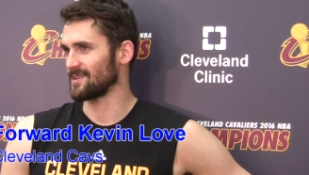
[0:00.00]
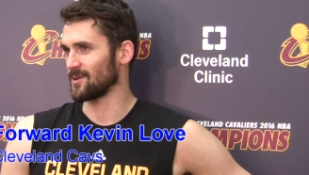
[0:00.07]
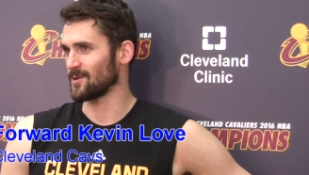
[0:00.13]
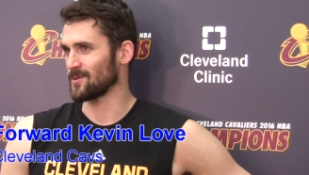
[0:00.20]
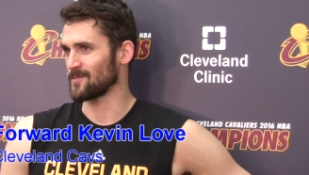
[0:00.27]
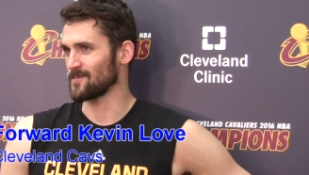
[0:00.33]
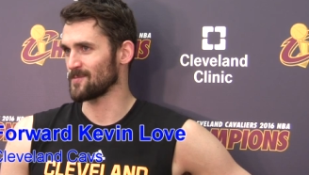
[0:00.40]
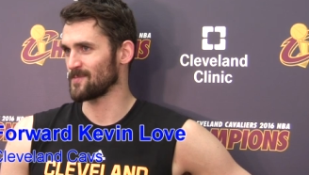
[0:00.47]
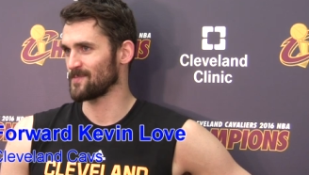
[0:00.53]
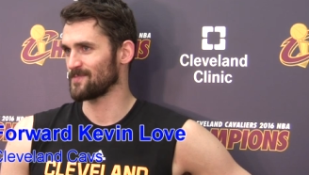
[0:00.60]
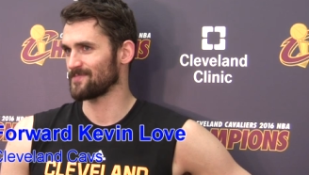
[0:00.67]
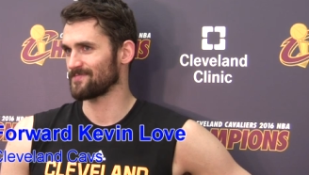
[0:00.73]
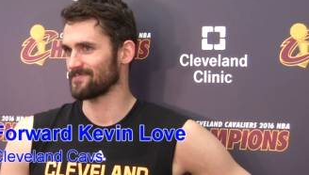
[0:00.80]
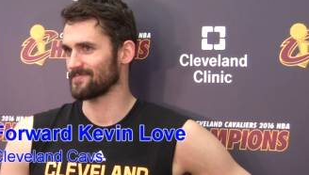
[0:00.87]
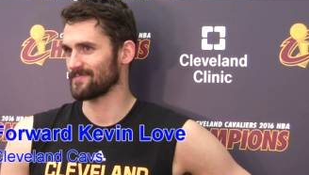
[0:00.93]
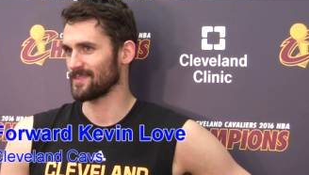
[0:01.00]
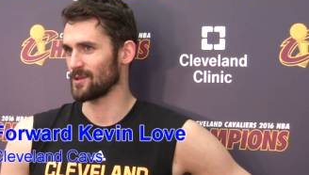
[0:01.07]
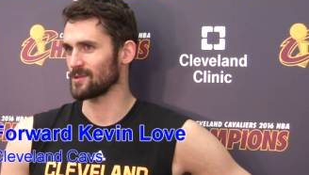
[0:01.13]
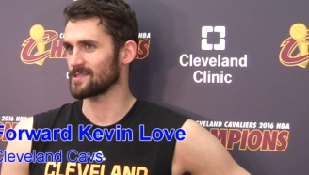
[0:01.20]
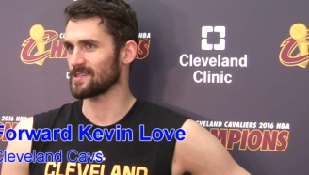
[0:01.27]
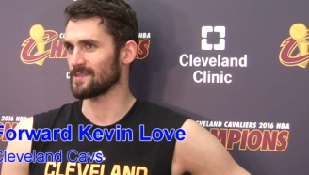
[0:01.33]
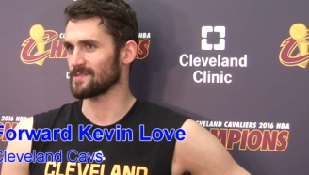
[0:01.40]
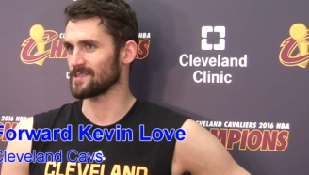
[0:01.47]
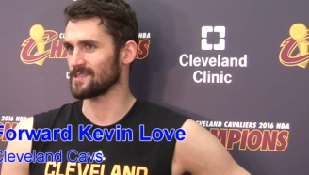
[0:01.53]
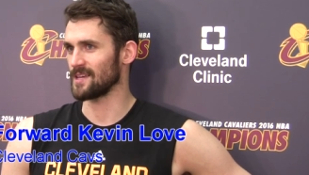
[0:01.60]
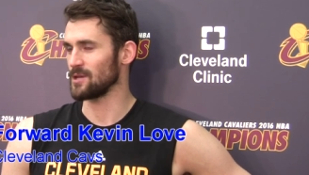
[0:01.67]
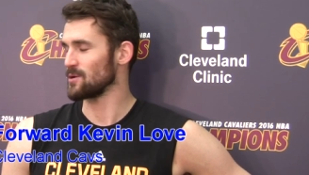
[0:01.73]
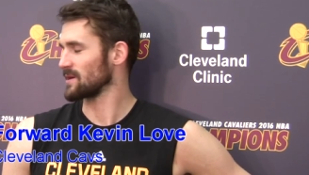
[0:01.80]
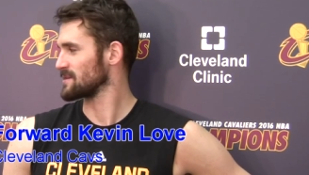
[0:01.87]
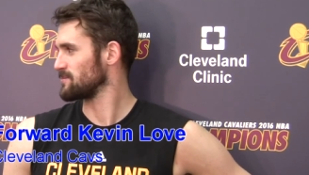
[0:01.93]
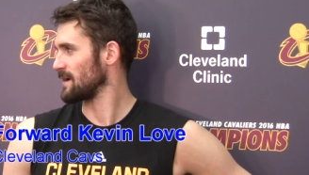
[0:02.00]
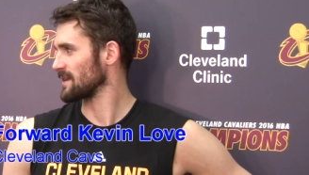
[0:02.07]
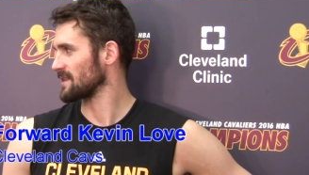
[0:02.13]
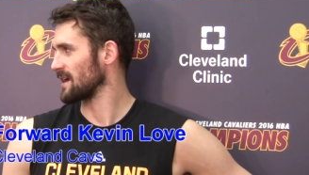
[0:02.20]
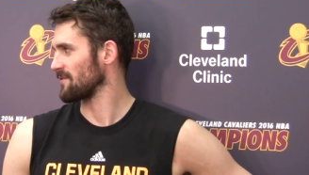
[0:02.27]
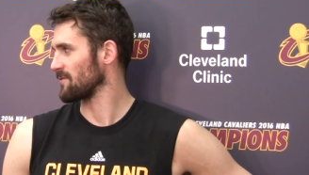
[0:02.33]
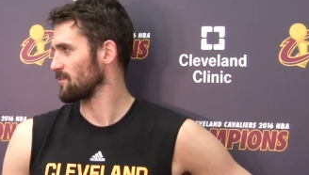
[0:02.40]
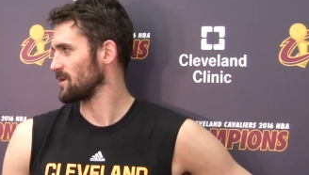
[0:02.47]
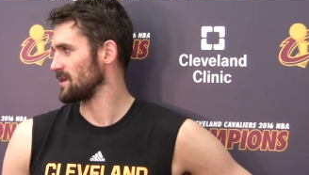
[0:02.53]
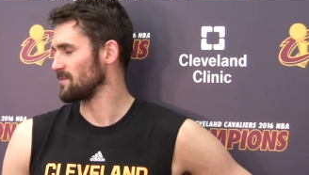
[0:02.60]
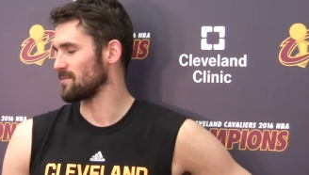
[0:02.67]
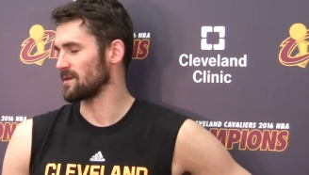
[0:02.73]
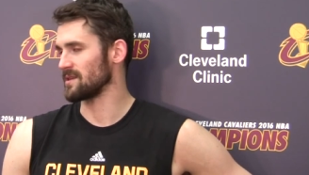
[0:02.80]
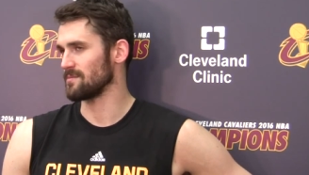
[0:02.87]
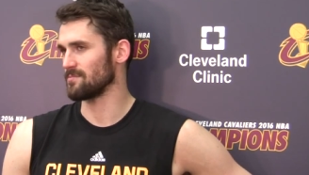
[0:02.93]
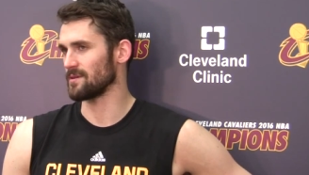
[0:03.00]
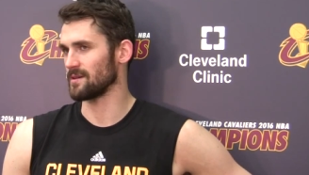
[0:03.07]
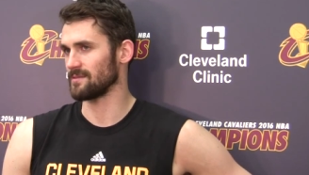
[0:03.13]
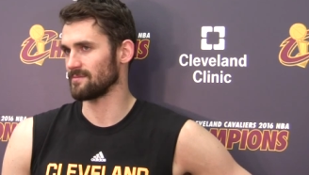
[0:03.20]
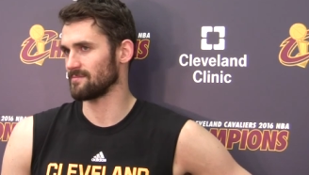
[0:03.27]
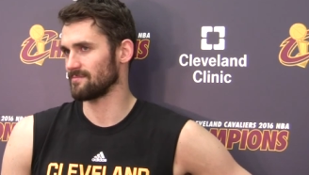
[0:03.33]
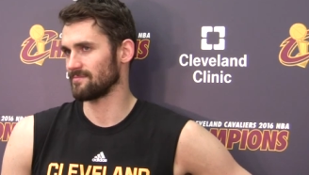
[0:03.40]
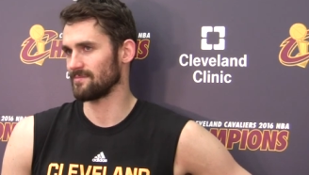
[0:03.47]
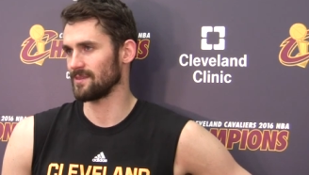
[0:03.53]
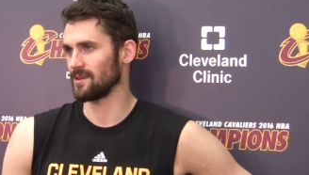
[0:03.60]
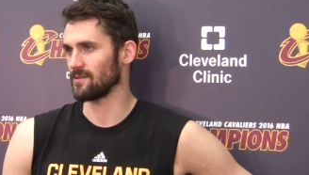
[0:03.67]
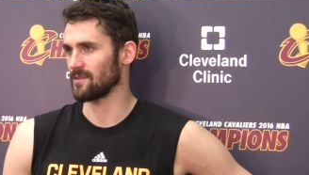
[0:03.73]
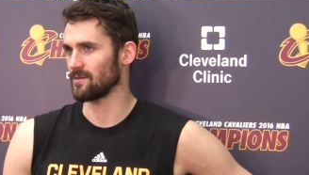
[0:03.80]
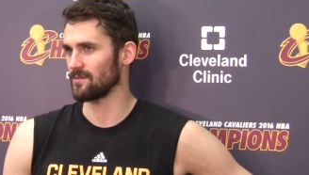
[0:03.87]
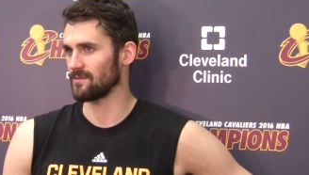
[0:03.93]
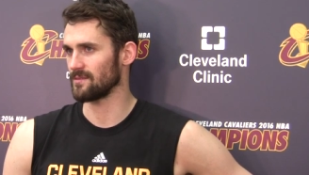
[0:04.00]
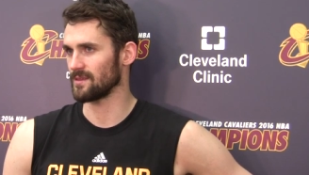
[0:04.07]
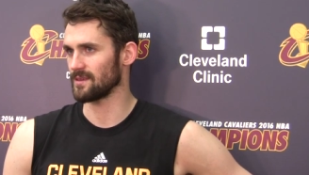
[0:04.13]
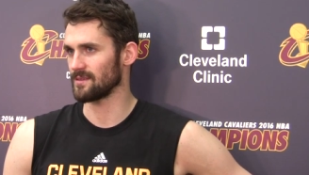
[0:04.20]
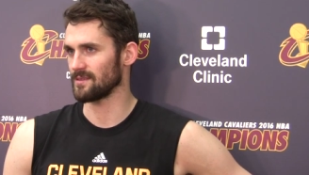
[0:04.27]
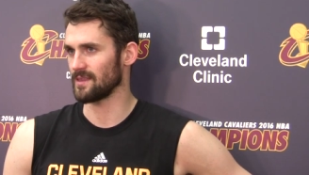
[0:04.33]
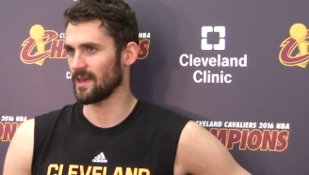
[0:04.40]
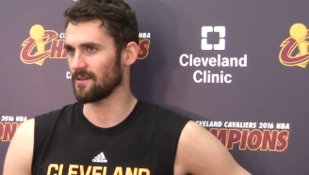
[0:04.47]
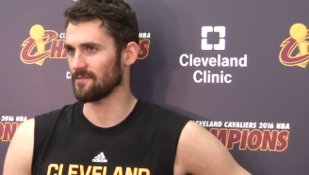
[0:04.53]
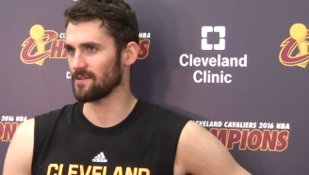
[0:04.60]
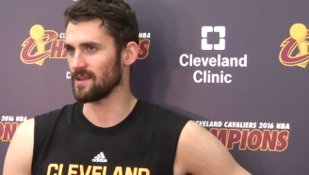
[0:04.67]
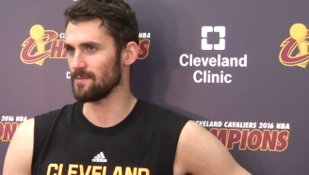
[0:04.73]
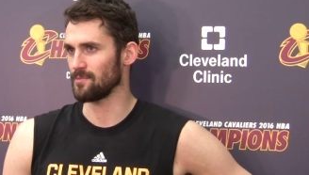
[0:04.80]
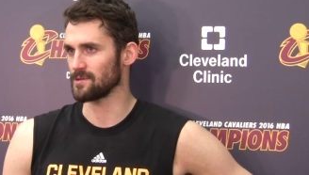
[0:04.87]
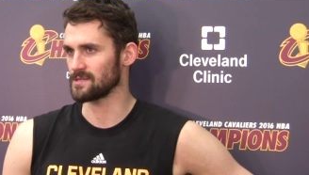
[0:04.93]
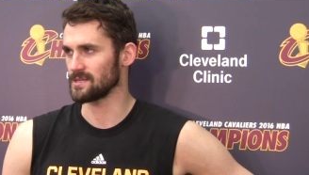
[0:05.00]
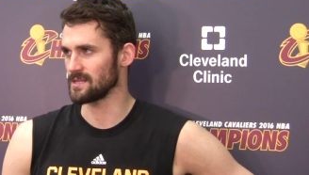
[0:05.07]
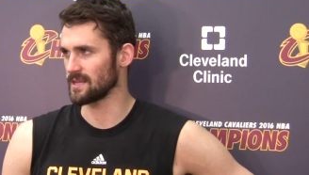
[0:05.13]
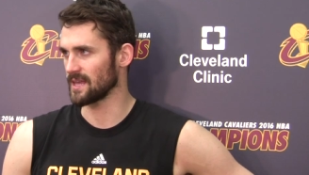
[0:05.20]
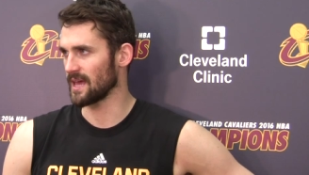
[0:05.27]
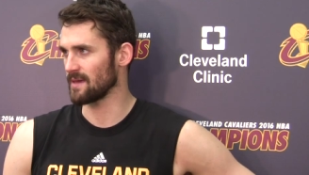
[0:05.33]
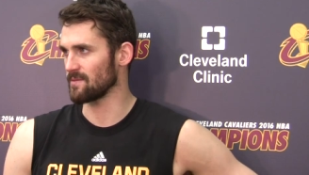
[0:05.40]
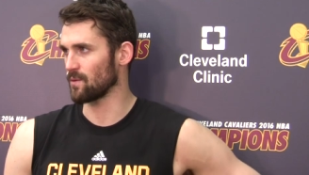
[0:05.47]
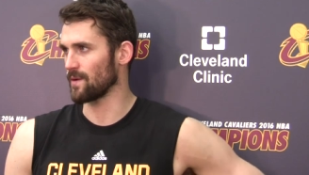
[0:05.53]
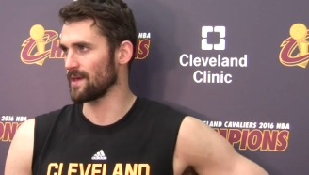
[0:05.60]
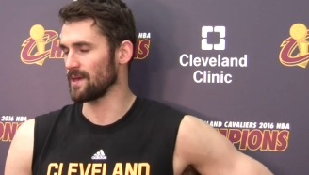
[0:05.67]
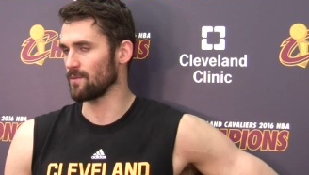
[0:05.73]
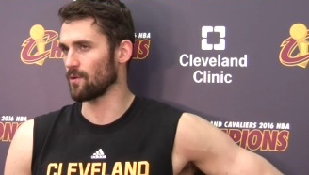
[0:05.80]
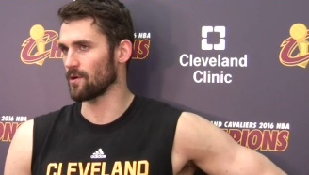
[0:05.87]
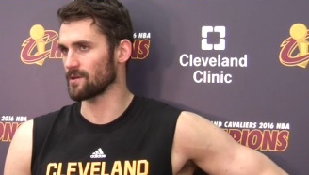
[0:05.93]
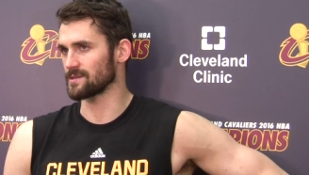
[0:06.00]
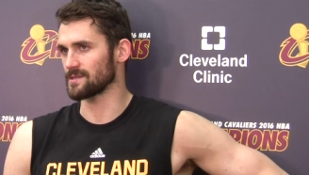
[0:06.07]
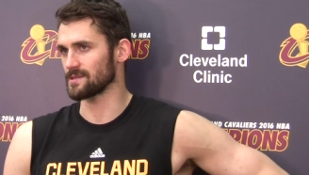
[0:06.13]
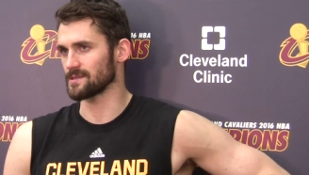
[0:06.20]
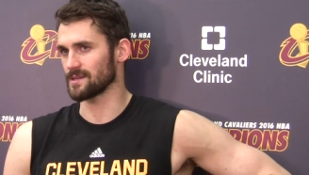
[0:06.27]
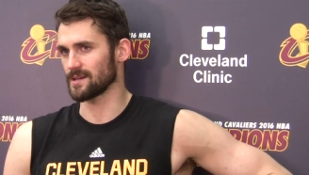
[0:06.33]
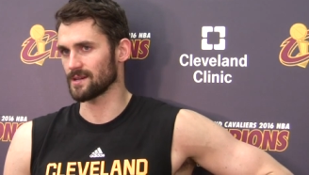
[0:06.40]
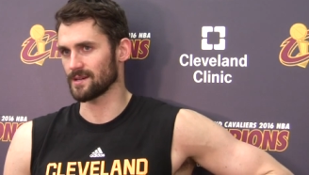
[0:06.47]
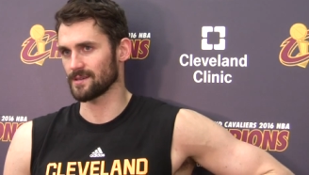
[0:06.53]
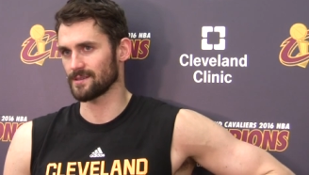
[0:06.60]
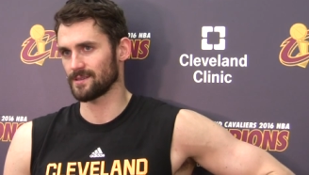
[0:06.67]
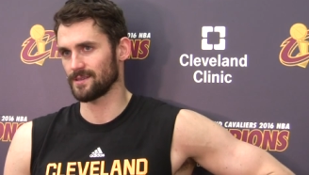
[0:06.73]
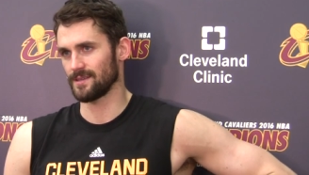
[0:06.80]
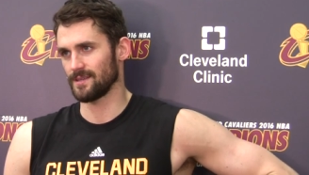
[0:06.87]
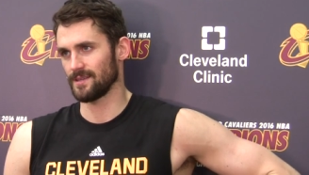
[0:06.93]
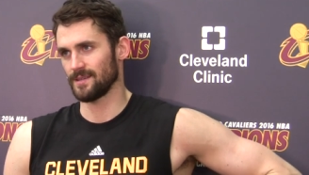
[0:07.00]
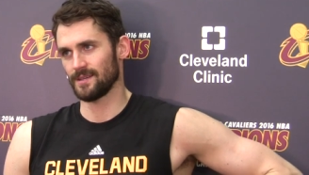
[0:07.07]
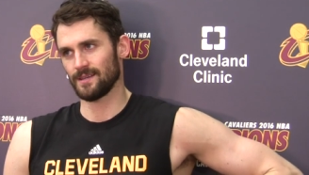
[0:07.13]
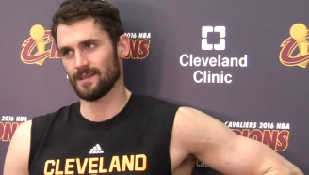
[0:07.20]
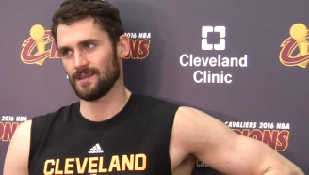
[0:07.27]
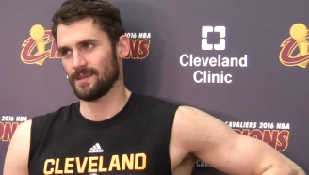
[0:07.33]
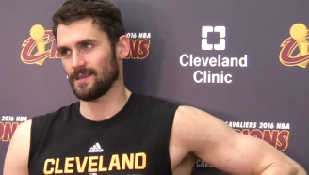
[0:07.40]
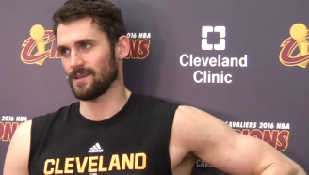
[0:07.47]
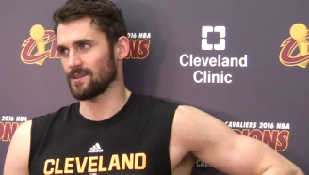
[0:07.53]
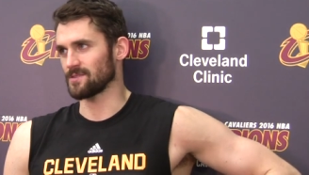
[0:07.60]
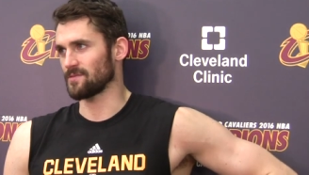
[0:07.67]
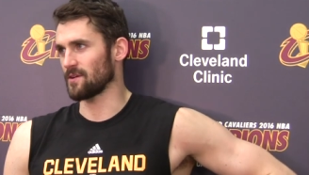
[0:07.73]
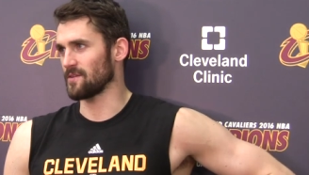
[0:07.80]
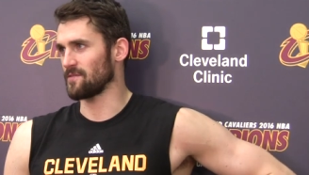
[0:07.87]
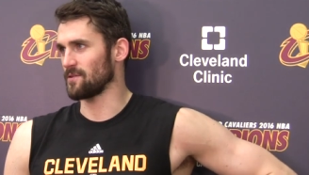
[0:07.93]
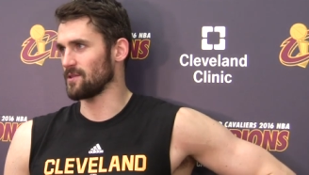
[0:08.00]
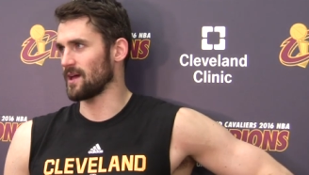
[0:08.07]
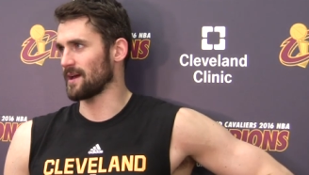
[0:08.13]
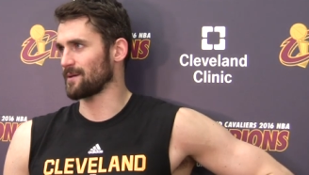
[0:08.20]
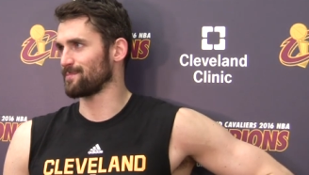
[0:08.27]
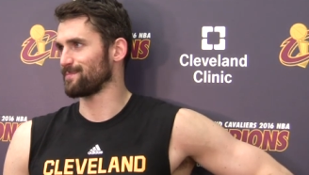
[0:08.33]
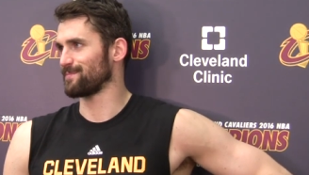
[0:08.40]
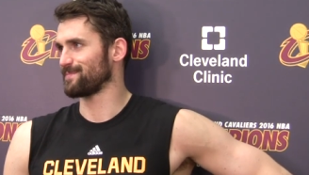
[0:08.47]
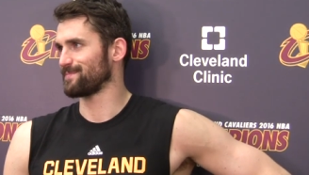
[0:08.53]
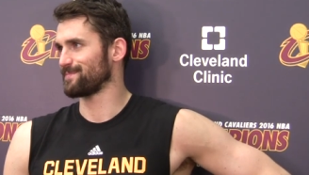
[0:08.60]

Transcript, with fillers: Um, you know, it's tough to say you expect that from anybody, but you know the, the, the effort he puts into the game, the way he works is, uh, you know, there's very few like him.